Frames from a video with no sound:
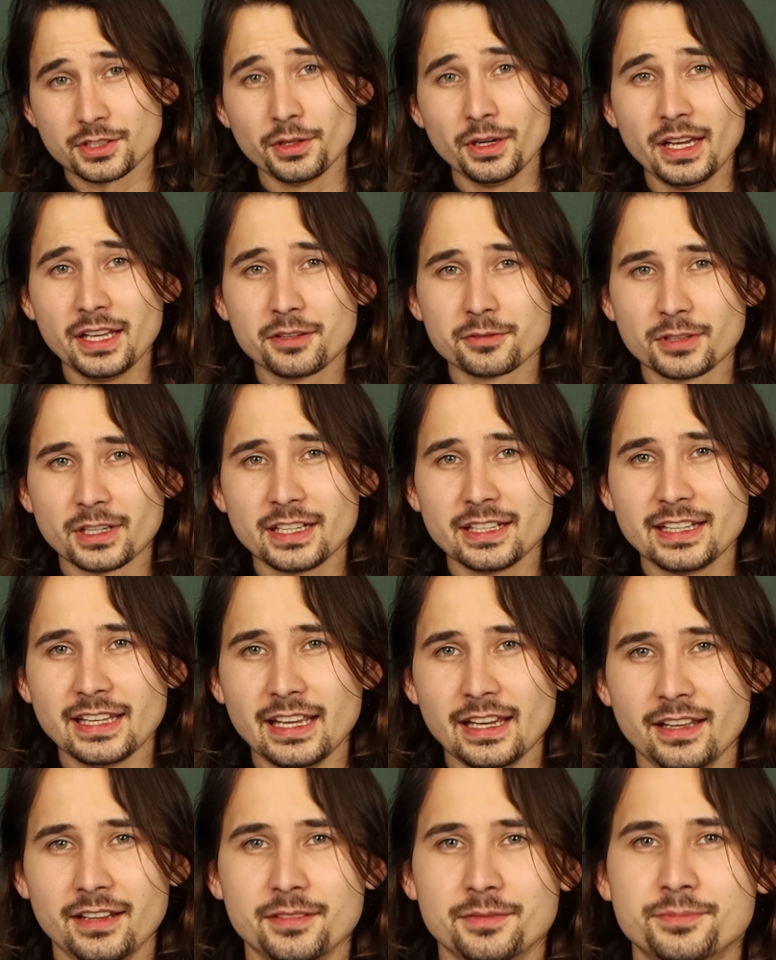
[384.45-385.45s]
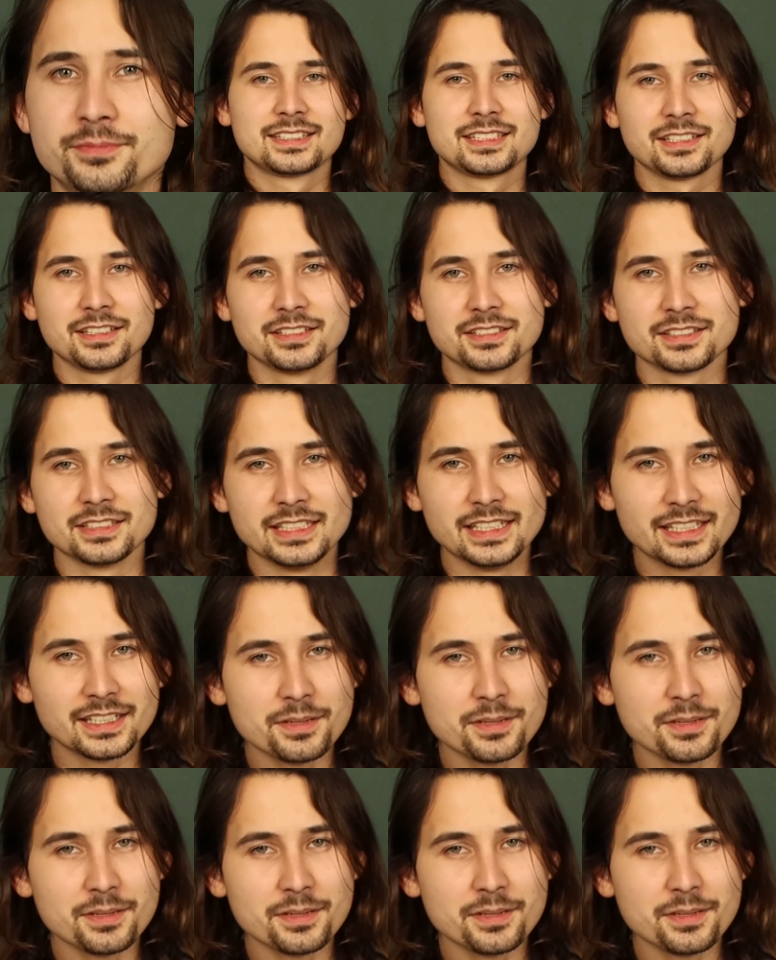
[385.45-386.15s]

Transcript: go ahead and run it again. Seriously,